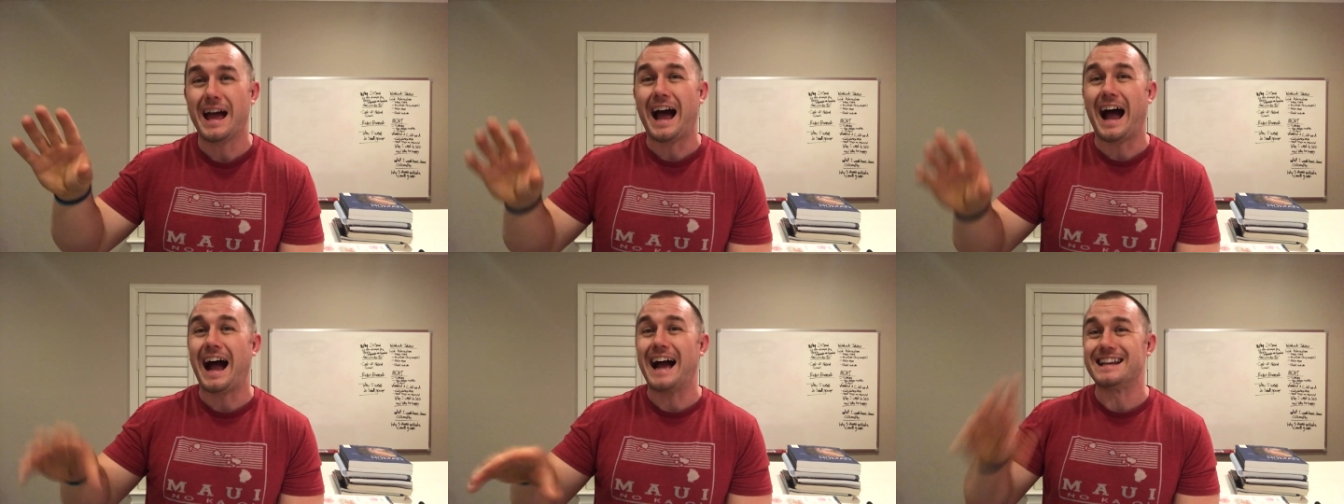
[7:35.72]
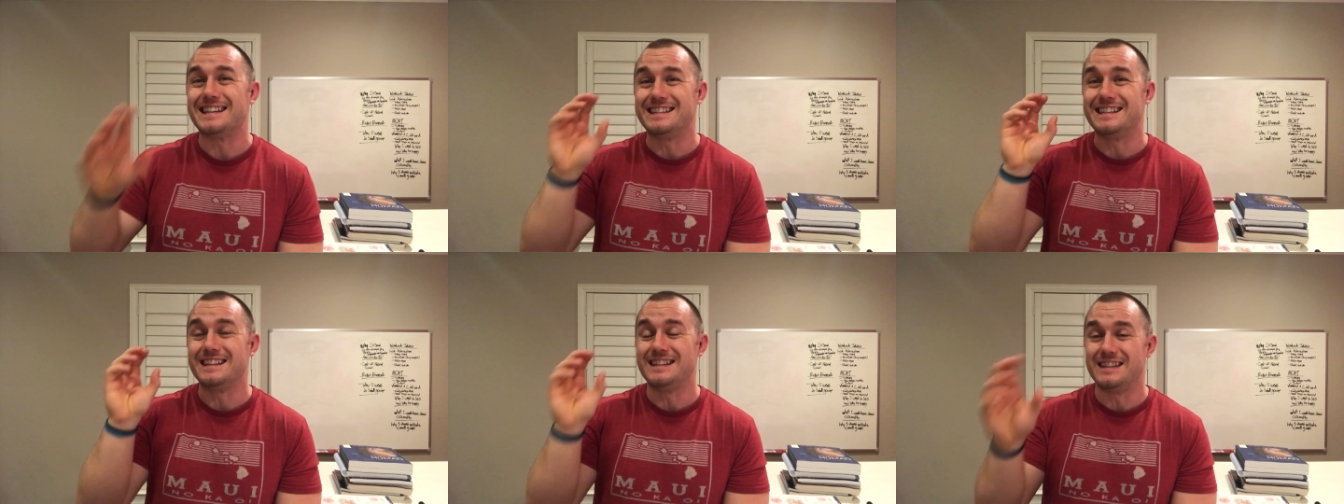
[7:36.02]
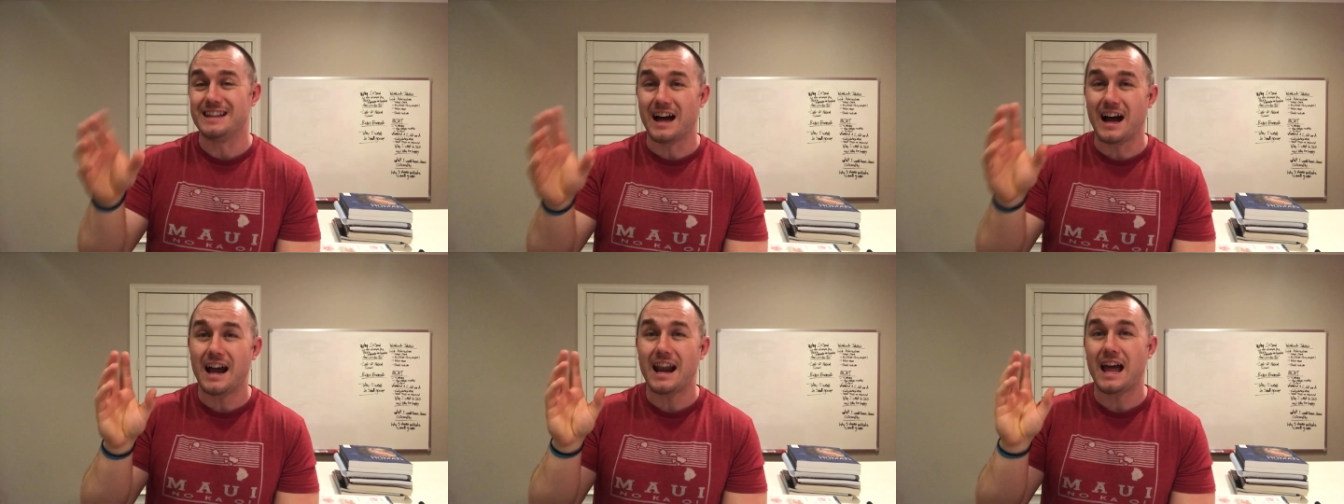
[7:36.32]
I did
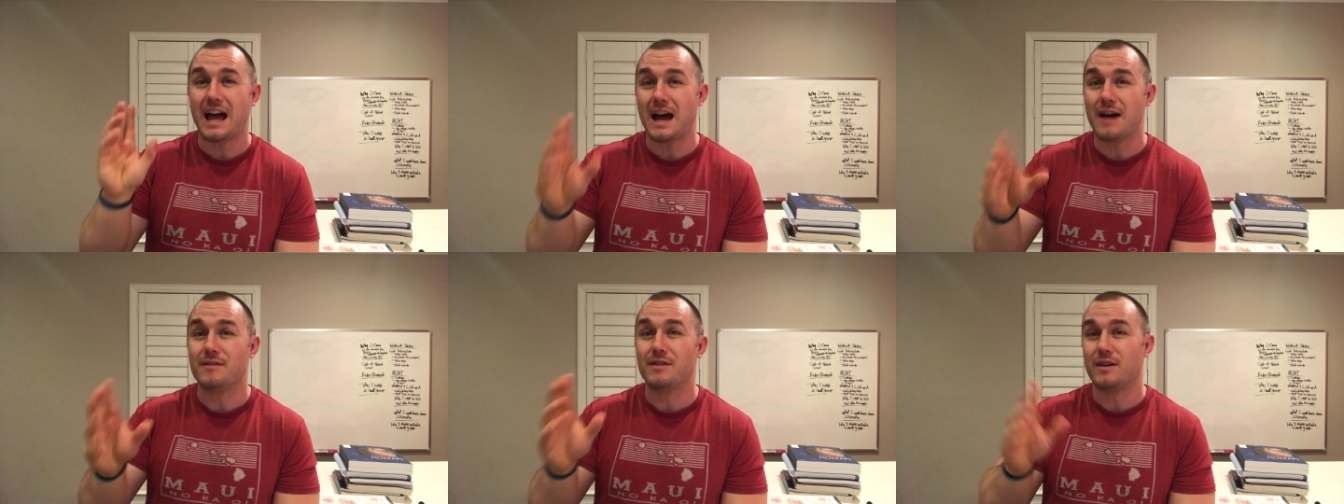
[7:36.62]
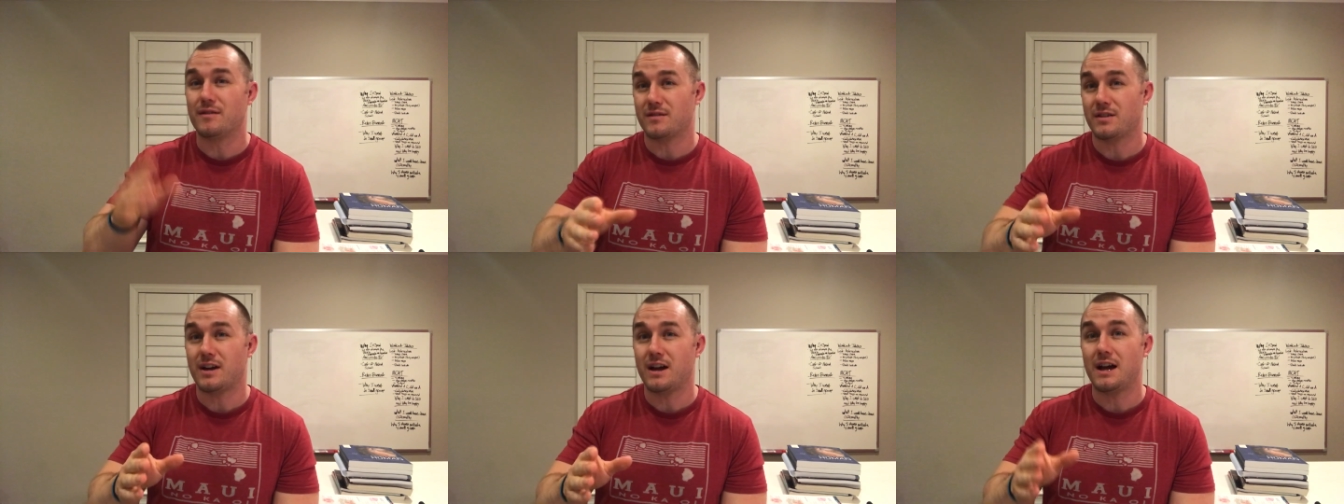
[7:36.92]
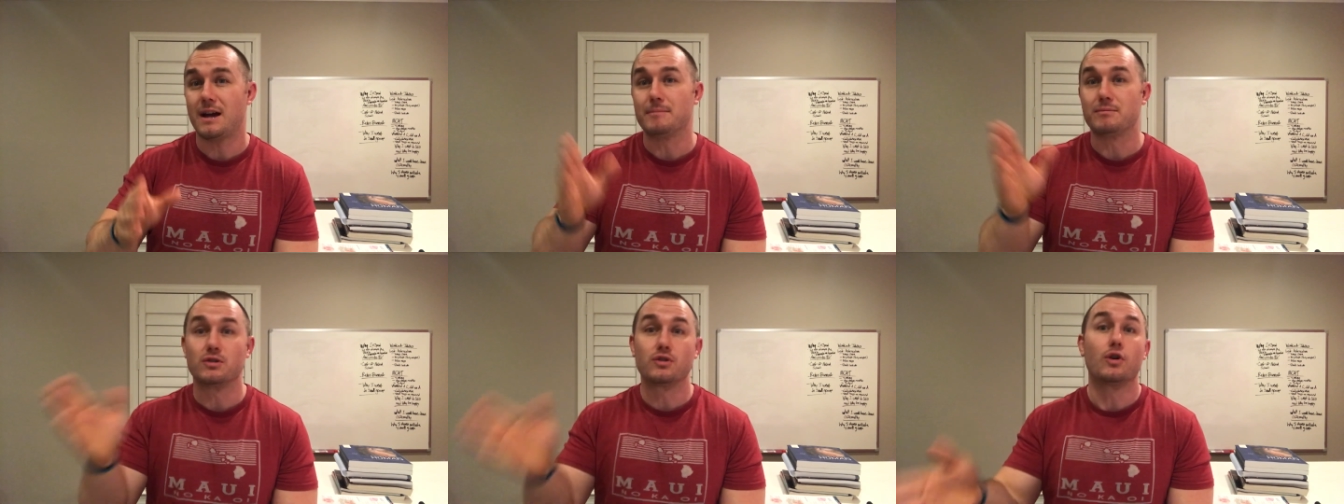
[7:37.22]
not have enough
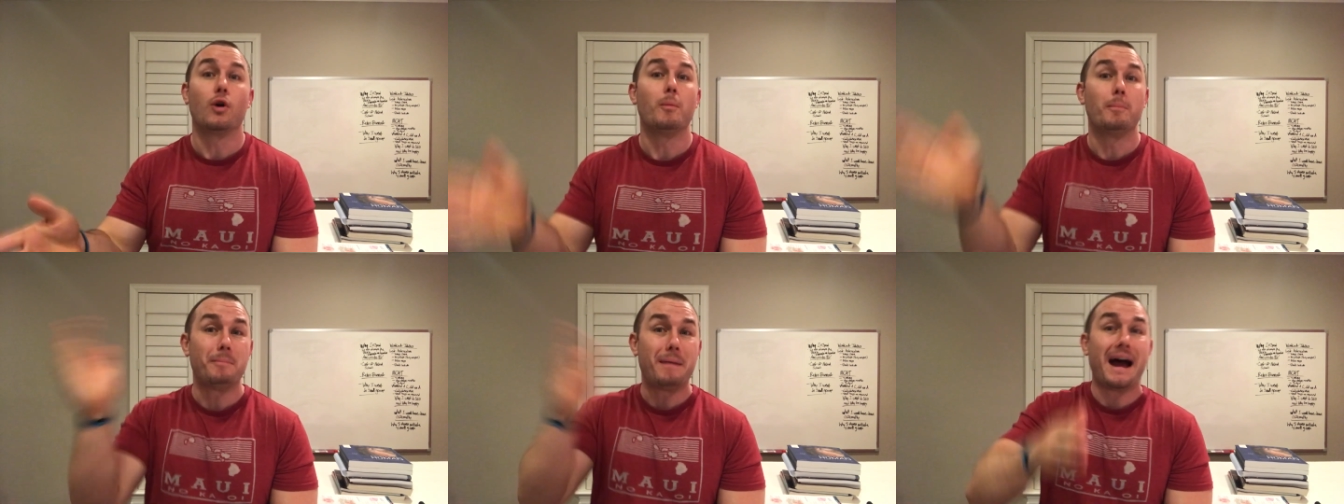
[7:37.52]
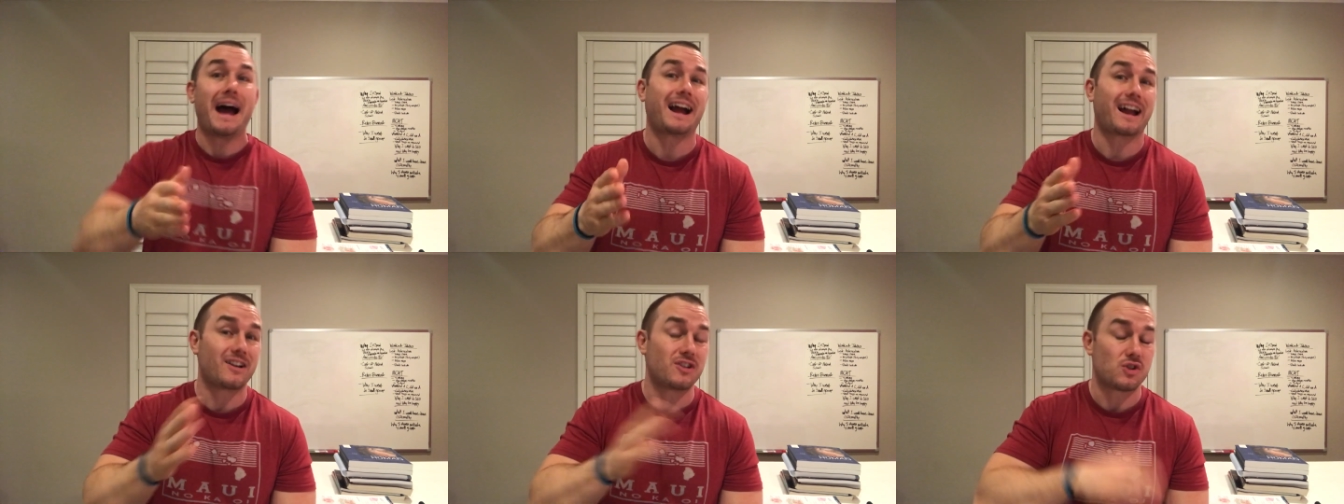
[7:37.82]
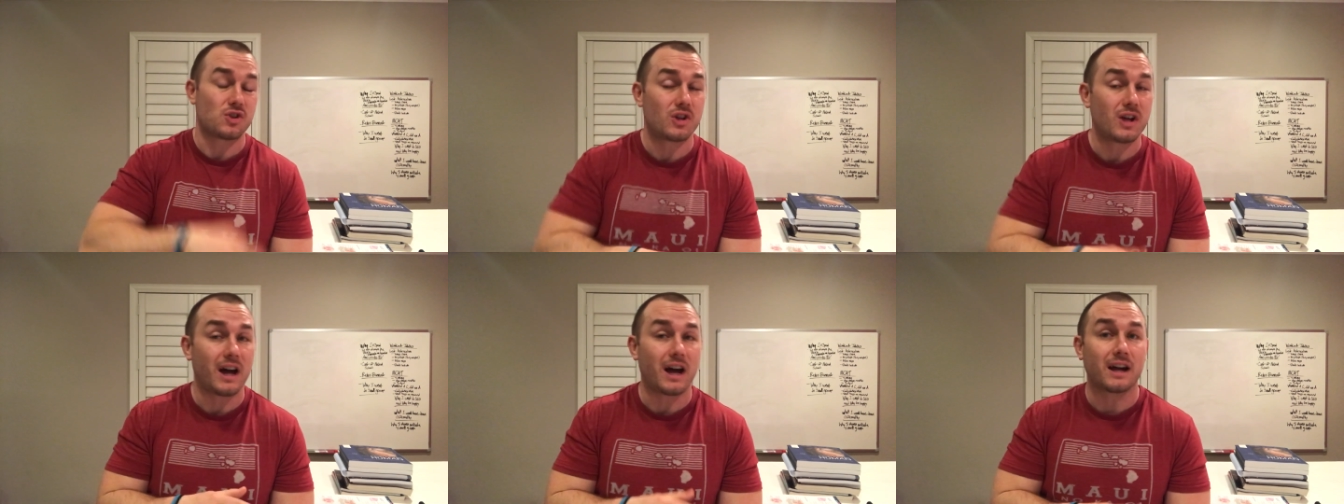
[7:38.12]
time to go back and
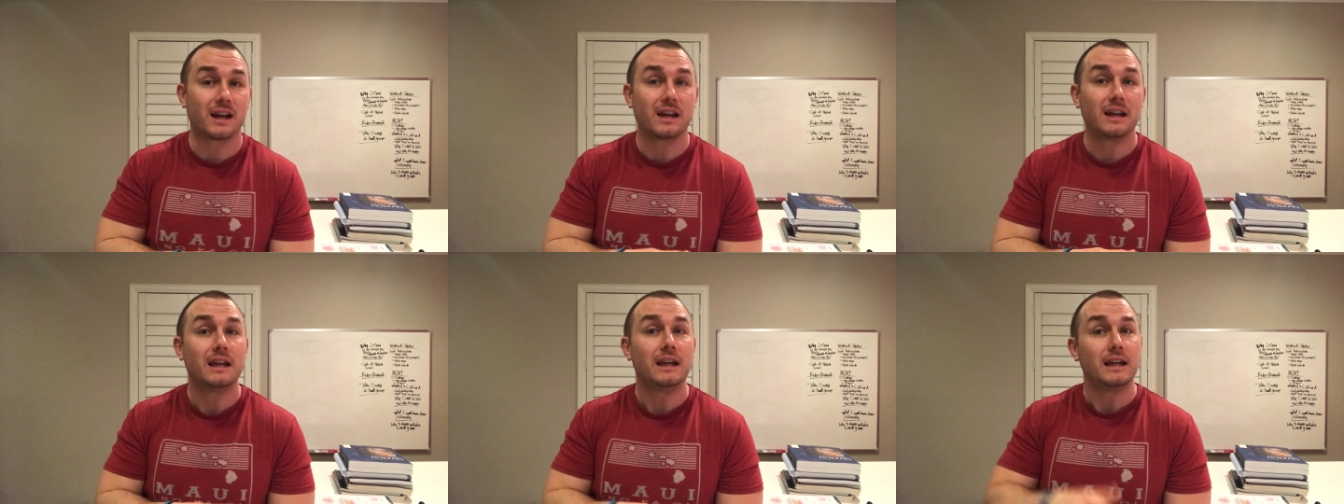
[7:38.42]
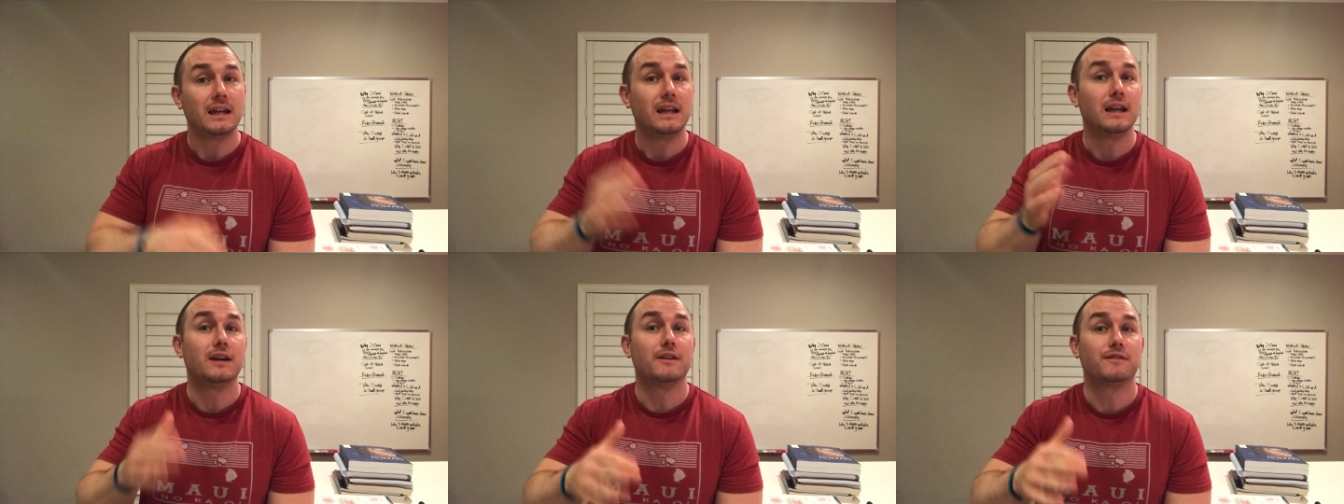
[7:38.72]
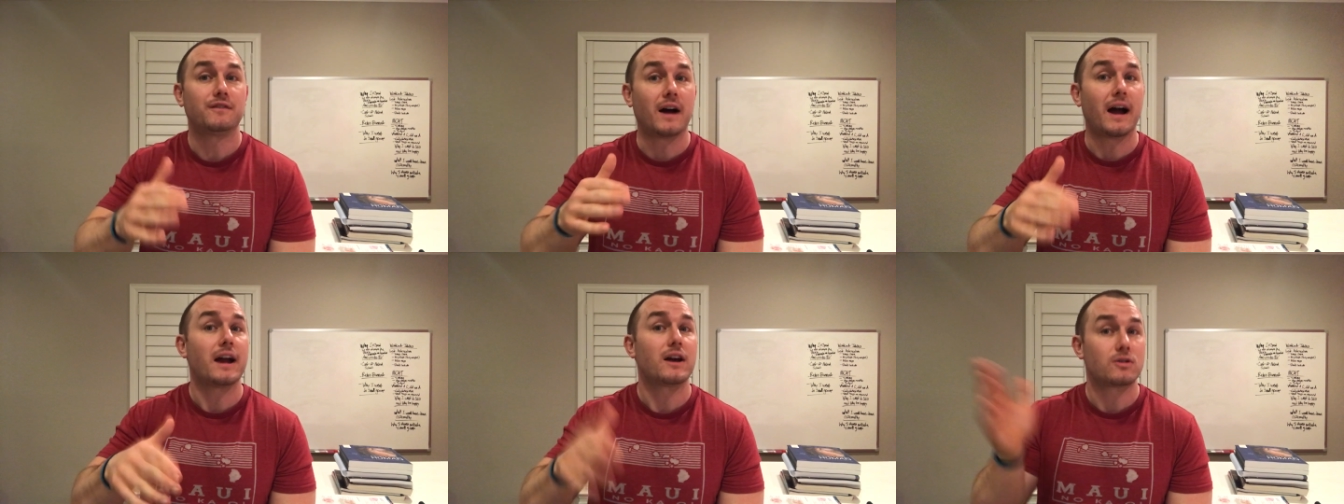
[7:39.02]
check if
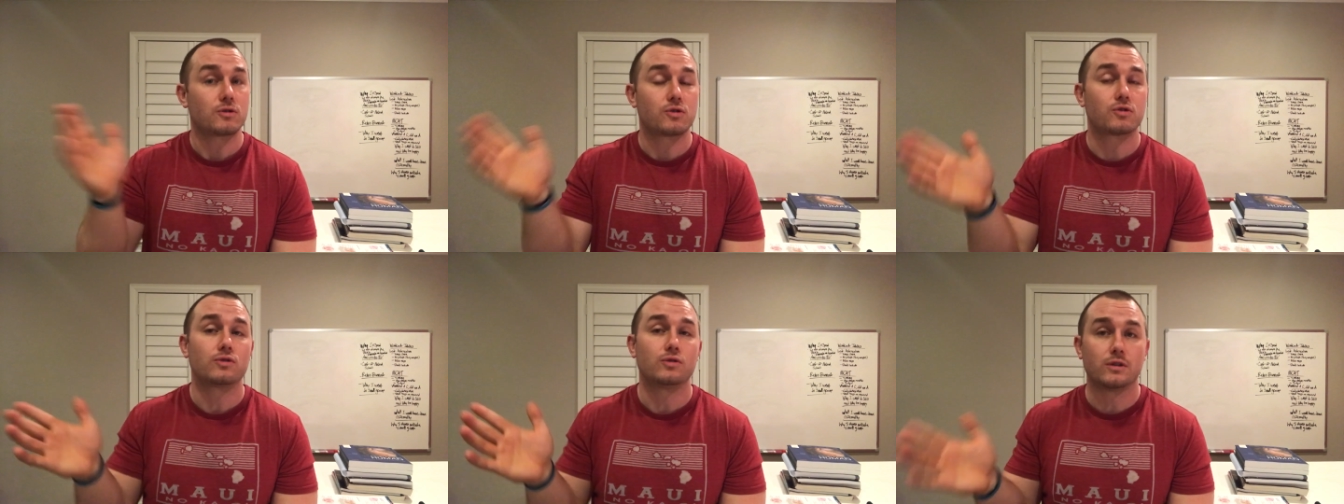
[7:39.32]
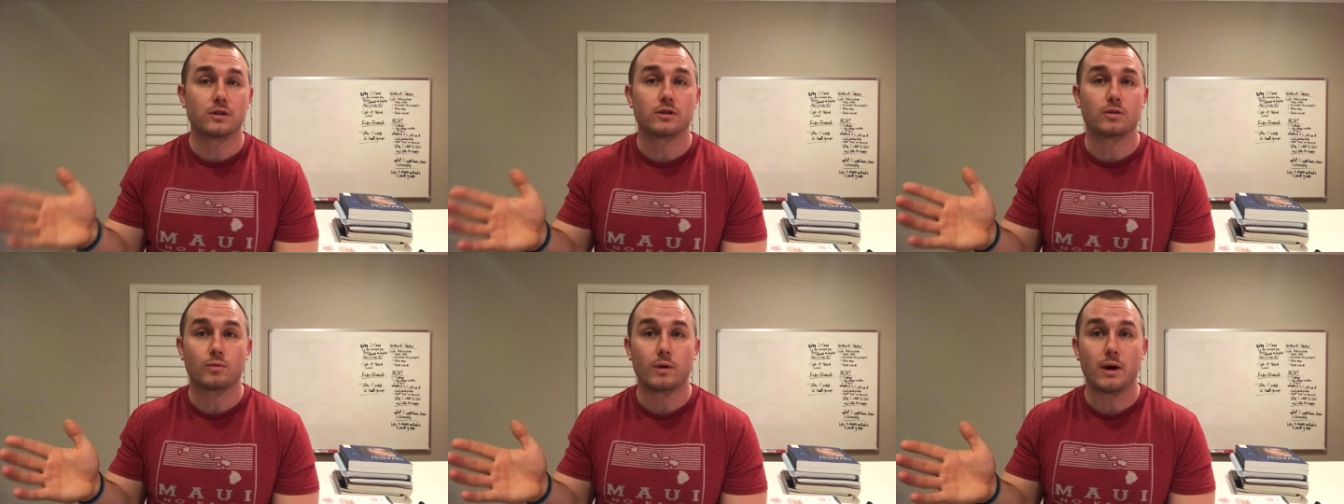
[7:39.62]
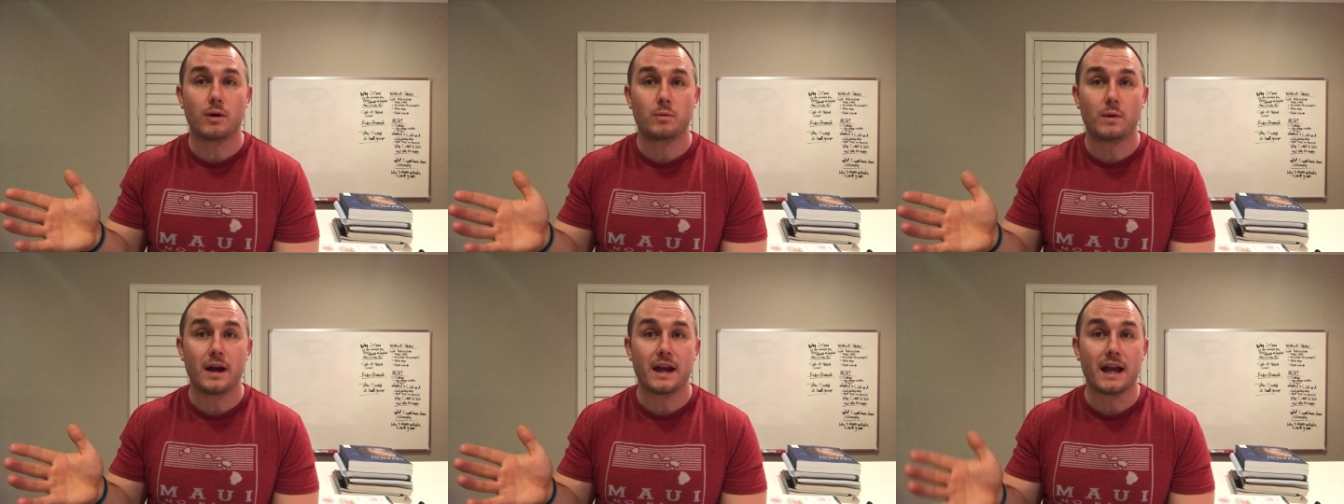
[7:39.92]
I understood it the
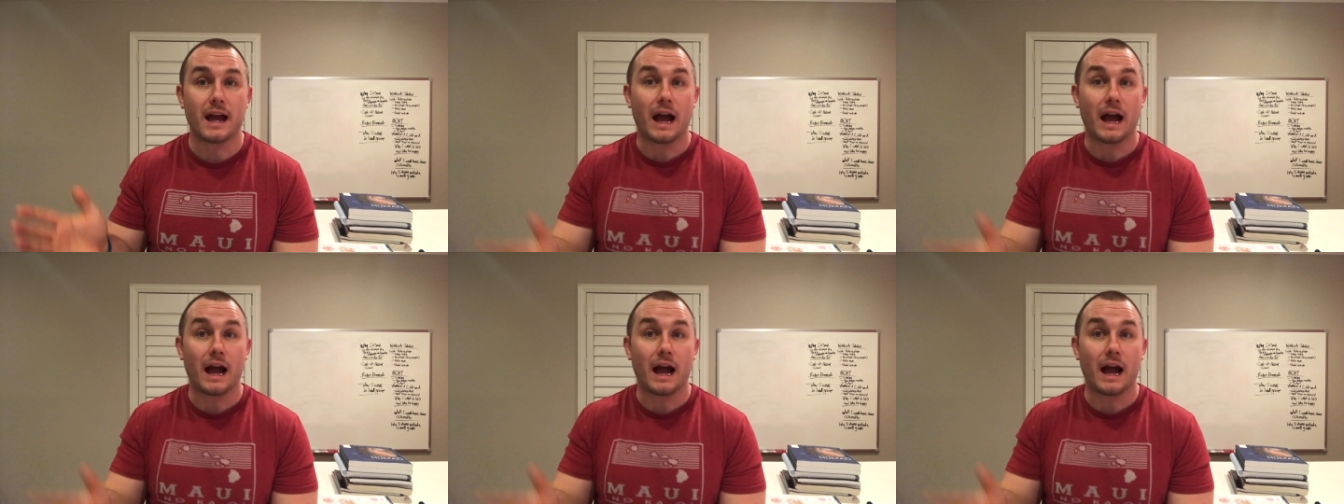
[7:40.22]
right way.